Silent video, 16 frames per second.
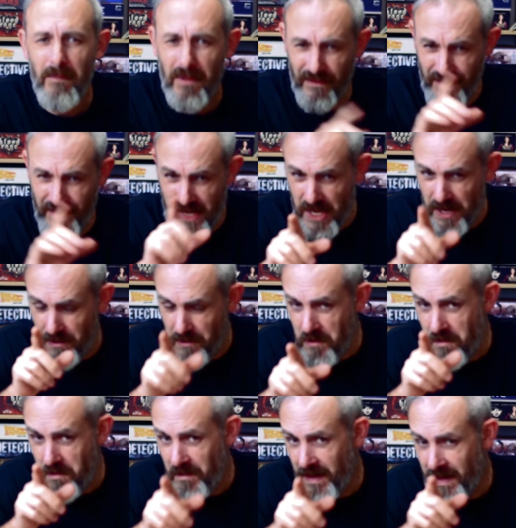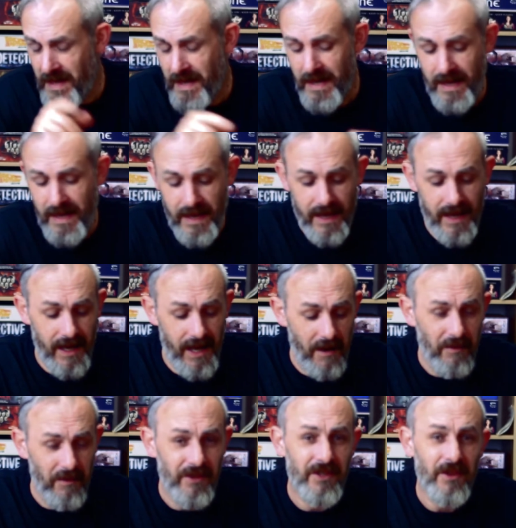But for you,
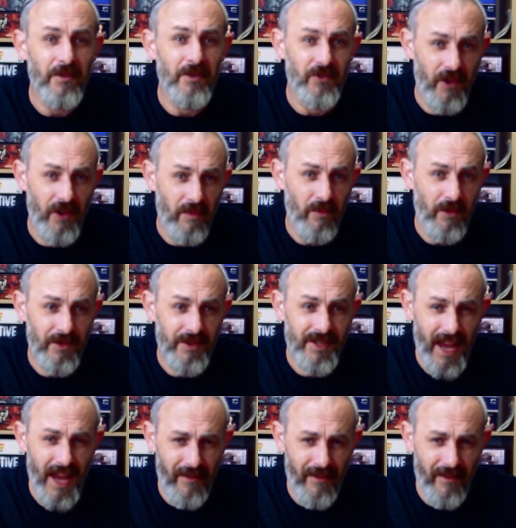I will soldier onwards.